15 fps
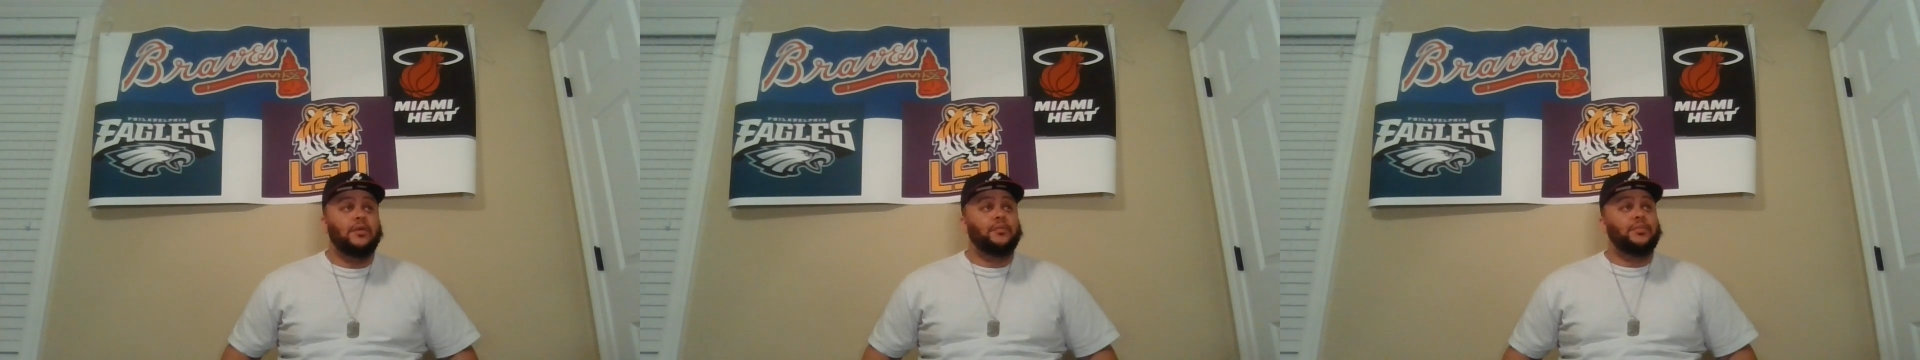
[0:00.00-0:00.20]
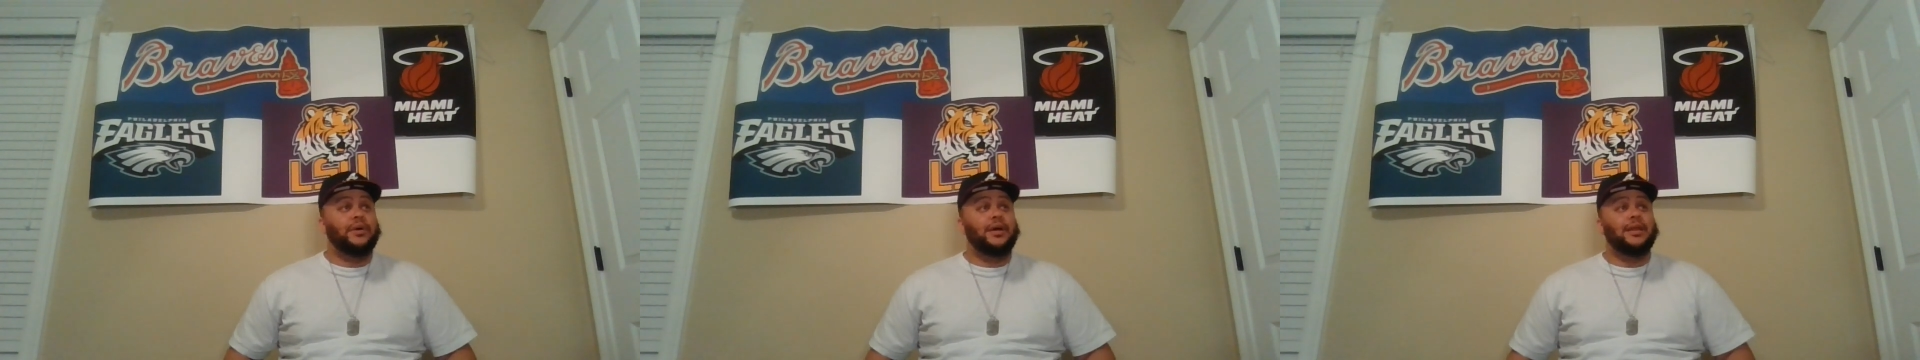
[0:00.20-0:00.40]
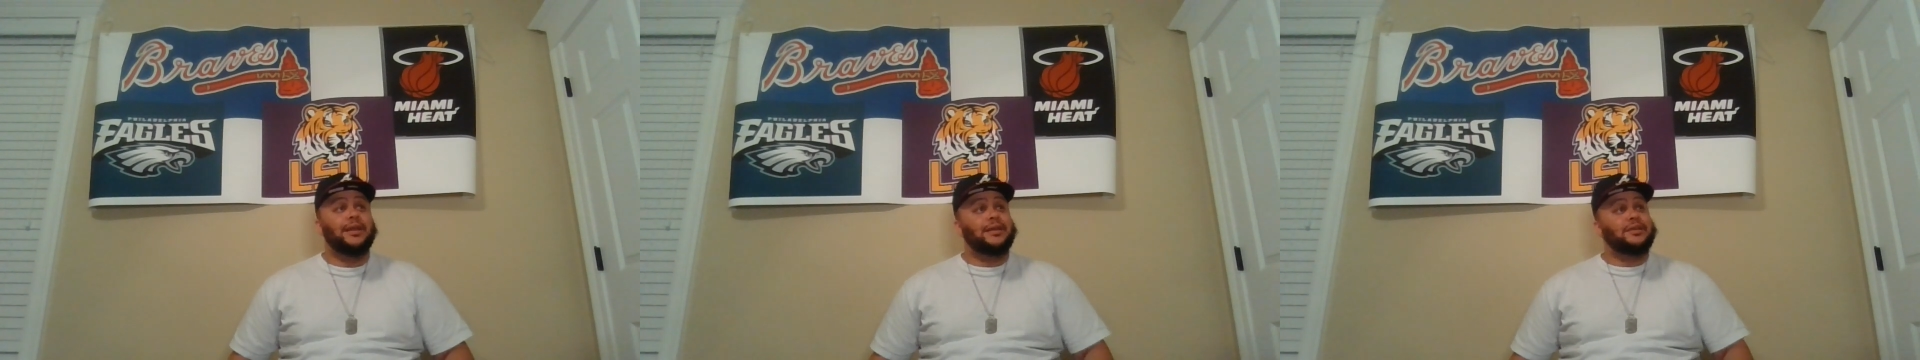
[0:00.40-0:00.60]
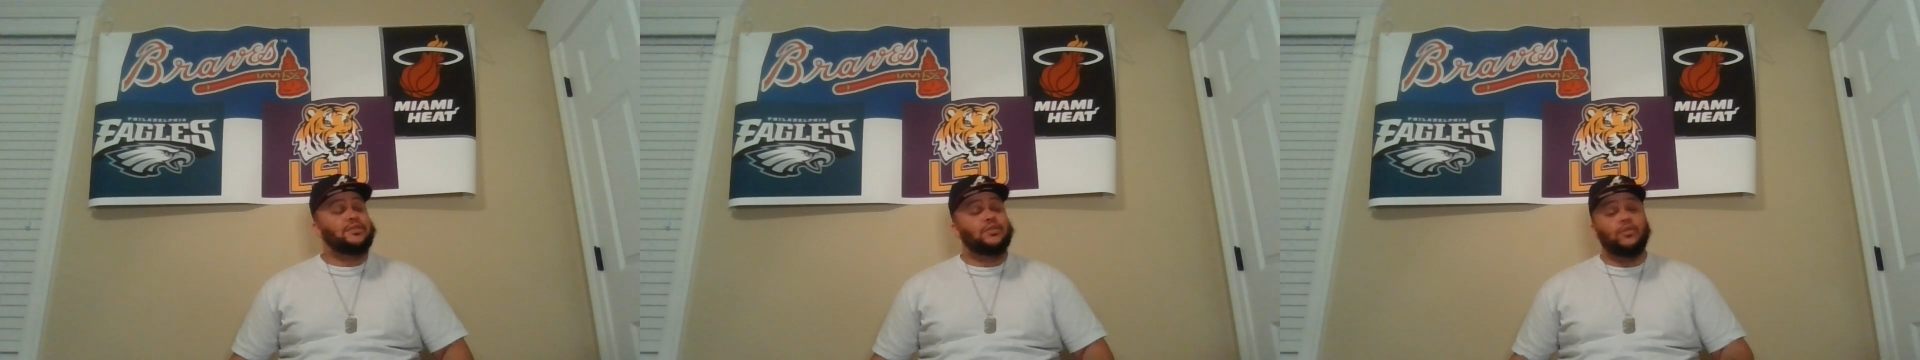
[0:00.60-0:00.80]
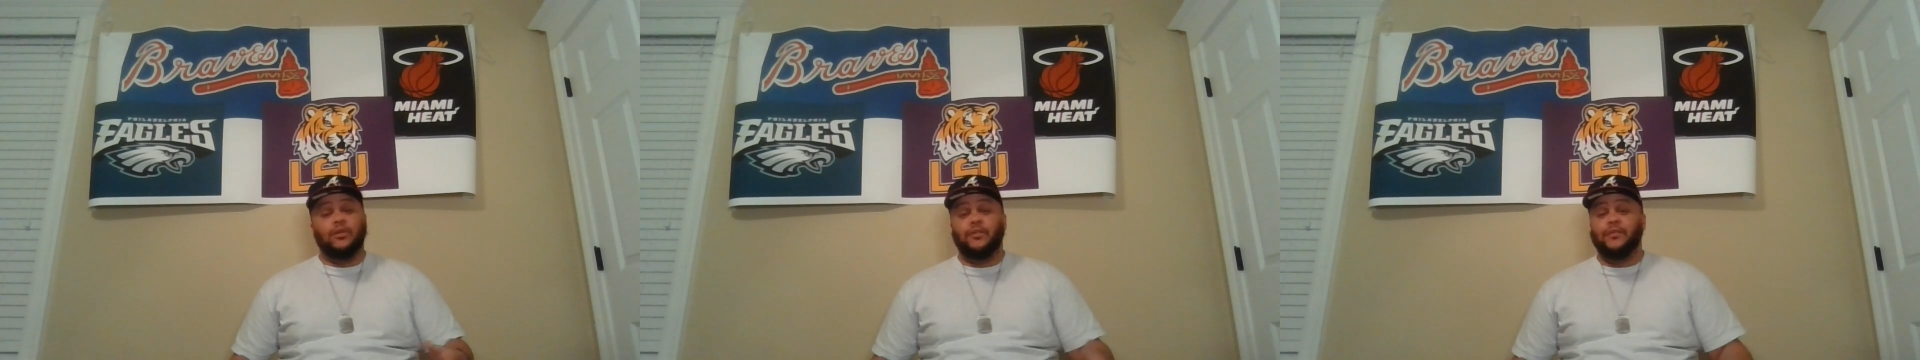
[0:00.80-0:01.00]
But let's
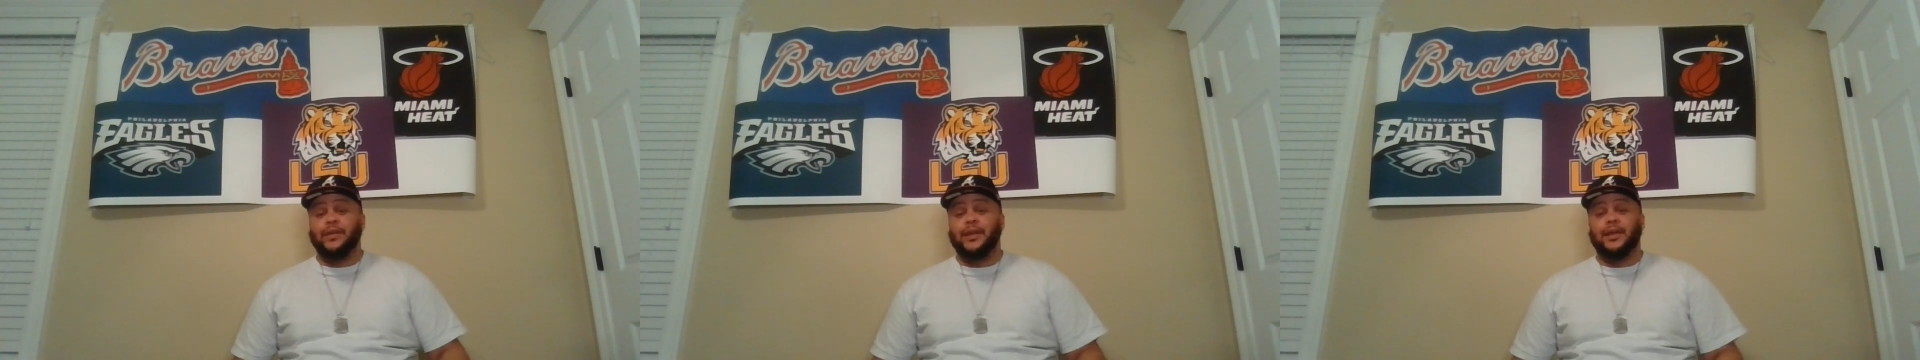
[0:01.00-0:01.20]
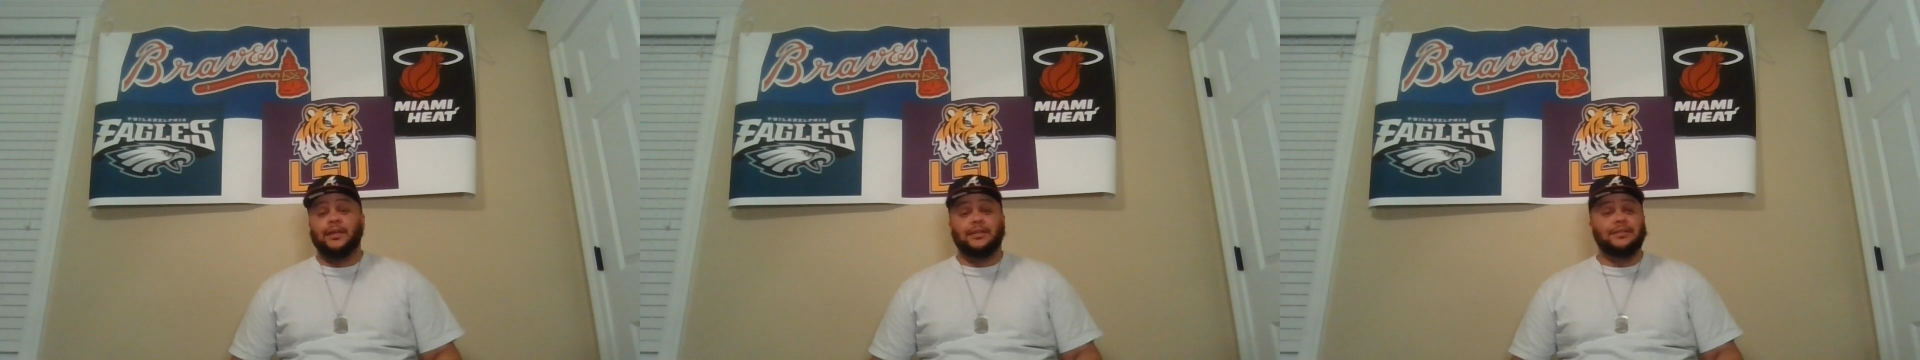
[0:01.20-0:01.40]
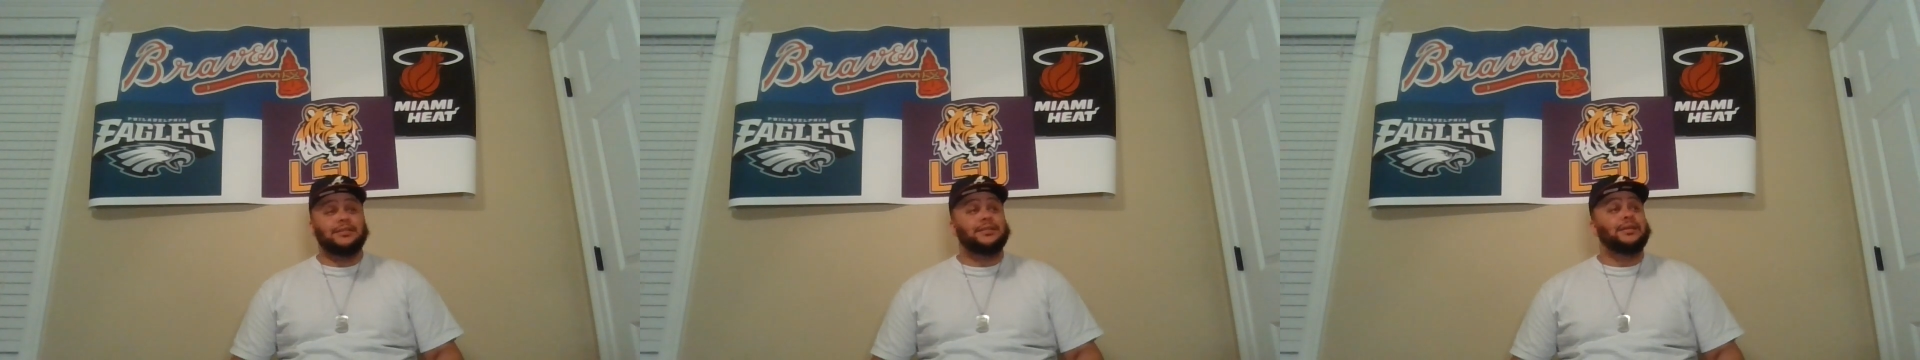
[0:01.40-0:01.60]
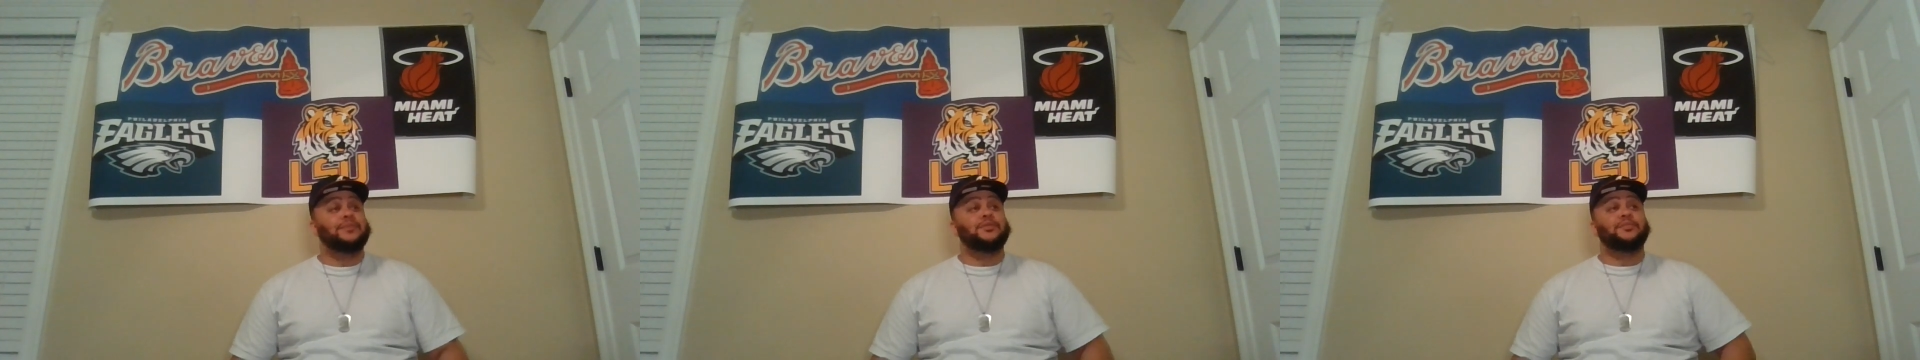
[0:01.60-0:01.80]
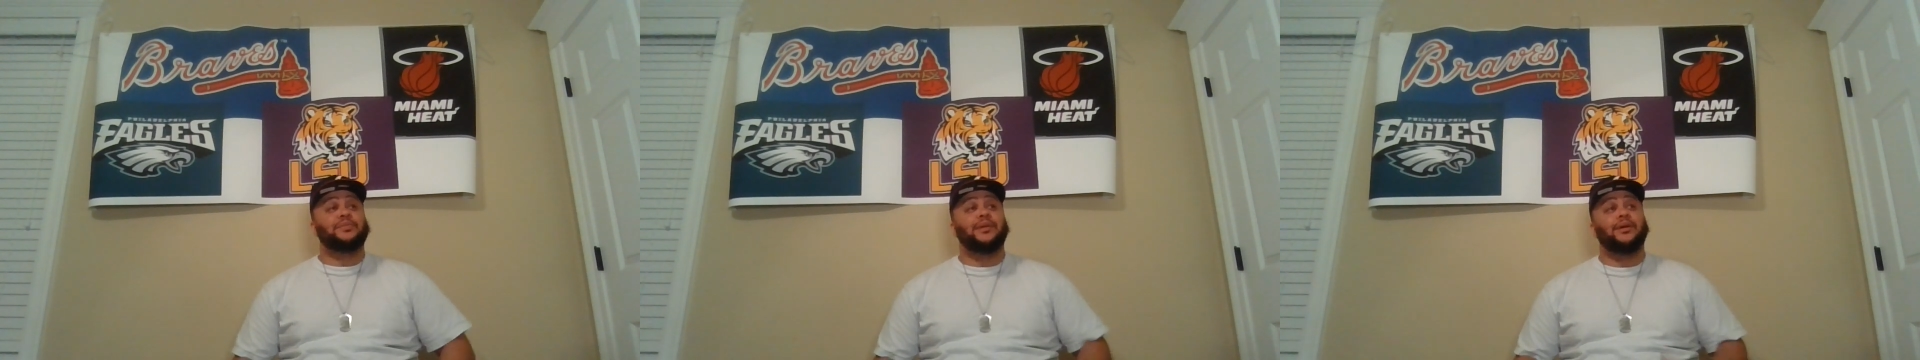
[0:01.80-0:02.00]
go over there. This team
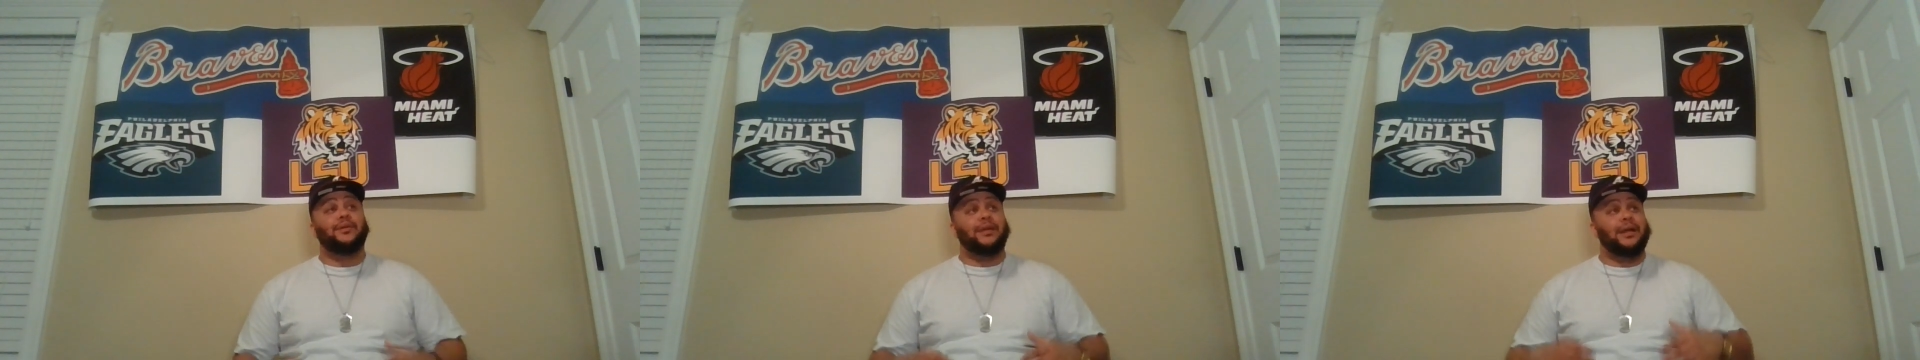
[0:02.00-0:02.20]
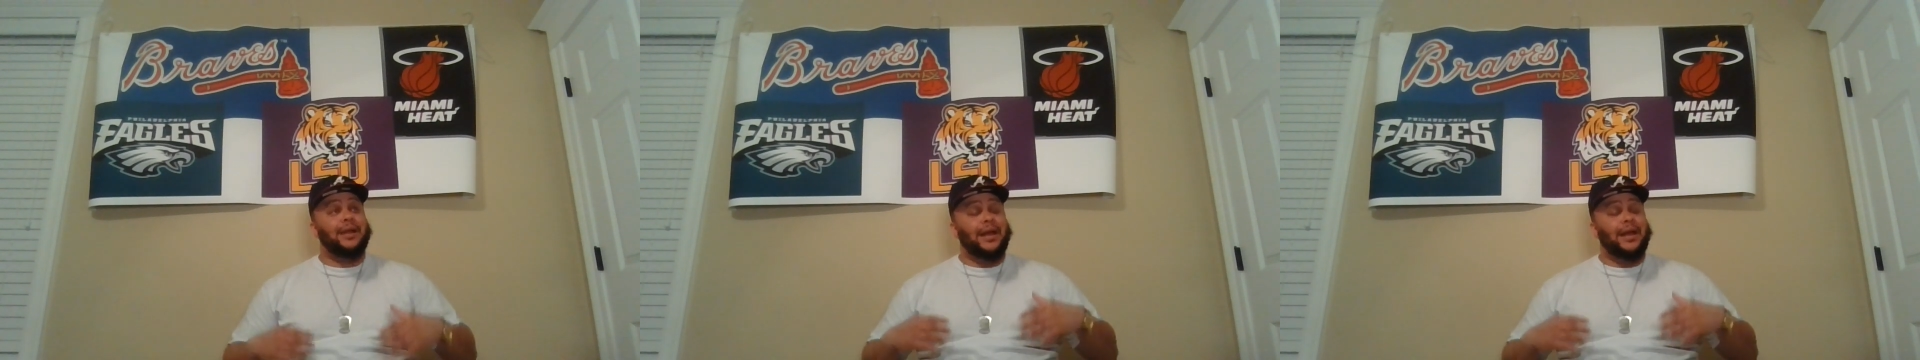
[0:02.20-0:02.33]
is playing with a